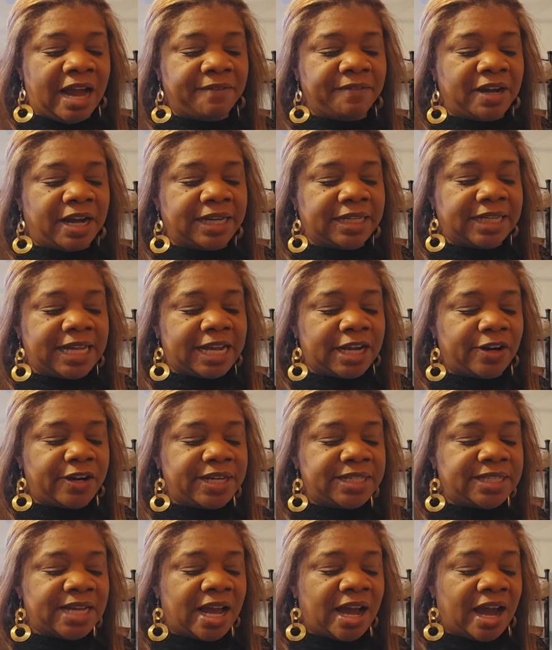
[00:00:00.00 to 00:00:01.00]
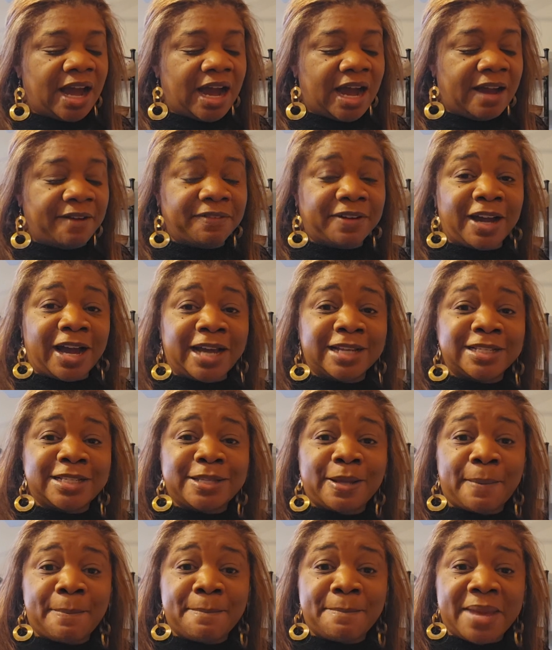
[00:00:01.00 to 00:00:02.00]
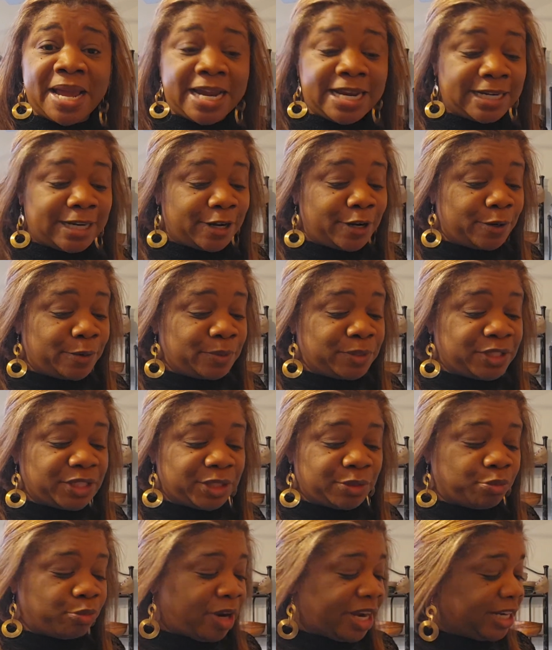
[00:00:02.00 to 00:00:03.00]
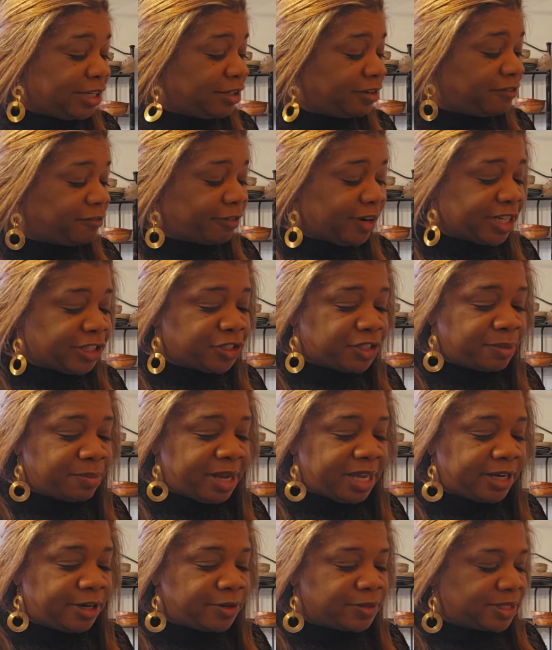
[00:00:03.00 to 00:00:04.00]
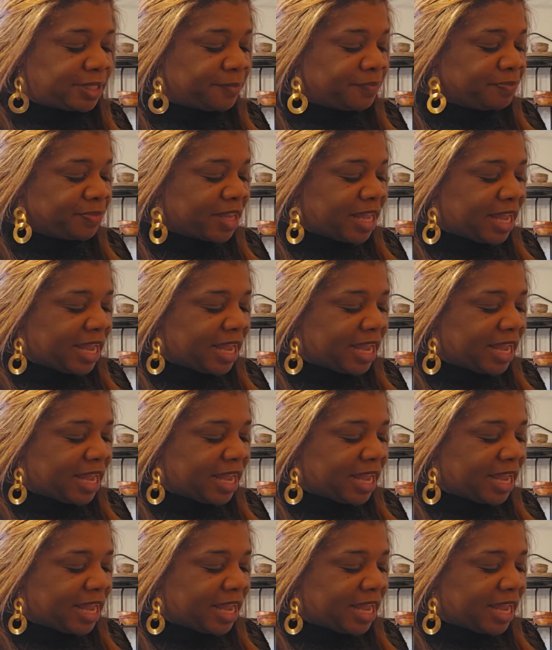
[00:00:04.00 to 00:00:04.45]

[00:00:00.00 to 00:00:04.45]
I've got carrots, I've got tomatoes, just regular fresh tomatoes,